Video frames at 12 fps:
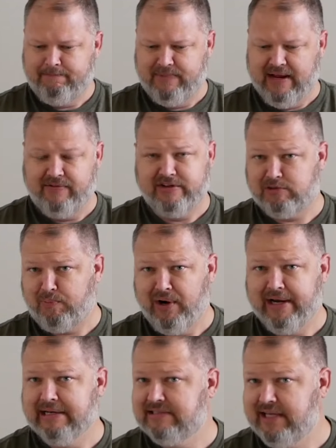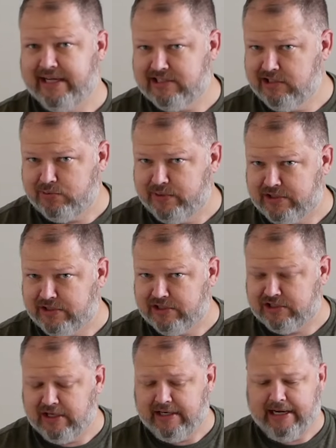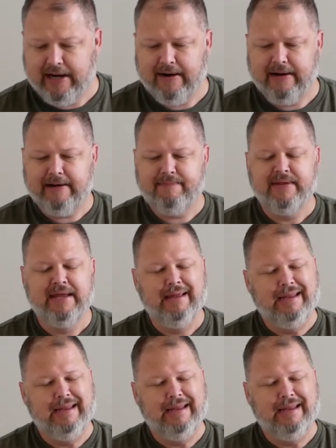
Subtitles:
In the spring in Texas, which is a sunny area,